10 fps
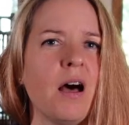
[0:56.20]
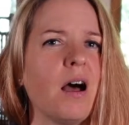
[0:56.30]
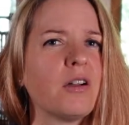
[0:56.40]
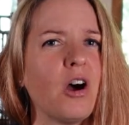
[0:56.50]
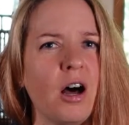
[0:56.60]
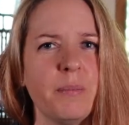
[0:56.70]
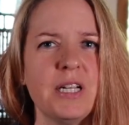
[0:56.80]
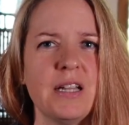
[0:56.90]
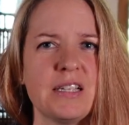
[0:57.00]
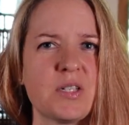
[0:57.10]
A
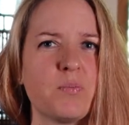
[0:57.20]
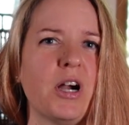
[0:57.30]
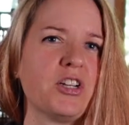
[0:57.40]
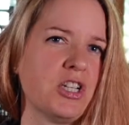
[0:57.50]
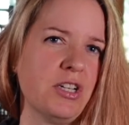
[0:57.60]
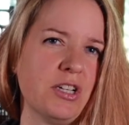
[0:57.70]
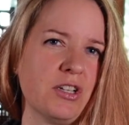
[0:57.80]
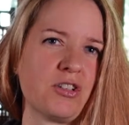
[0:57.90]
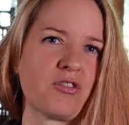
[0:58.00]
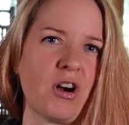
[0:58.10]
common expression to
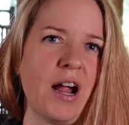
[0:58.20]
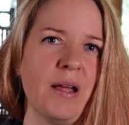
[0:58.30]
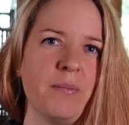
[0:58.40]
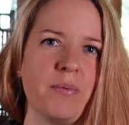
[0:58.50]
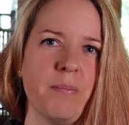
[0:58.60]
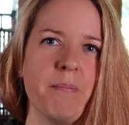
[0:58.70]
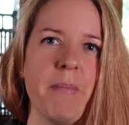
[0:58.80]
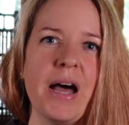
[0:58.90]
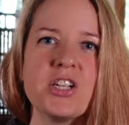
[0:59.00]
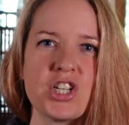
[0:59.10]
describe
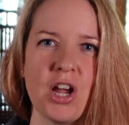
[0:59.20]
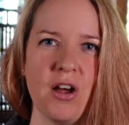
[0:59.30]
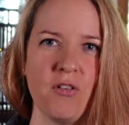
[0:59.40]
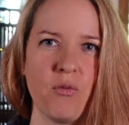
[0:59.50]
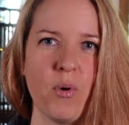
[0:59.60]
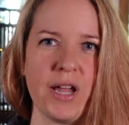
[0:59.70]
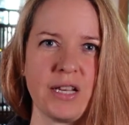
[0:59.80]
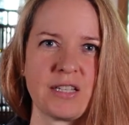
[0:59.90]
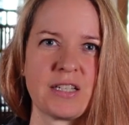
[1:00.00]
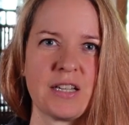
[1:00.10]
much of
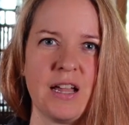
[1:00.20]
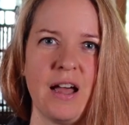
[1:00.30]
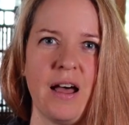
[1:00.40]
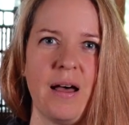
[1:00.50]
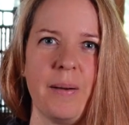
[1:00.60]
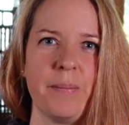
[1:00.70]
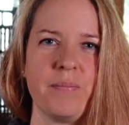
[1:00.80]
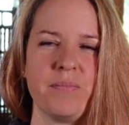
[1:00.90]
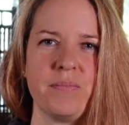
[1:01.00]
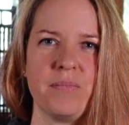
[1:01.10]
what um,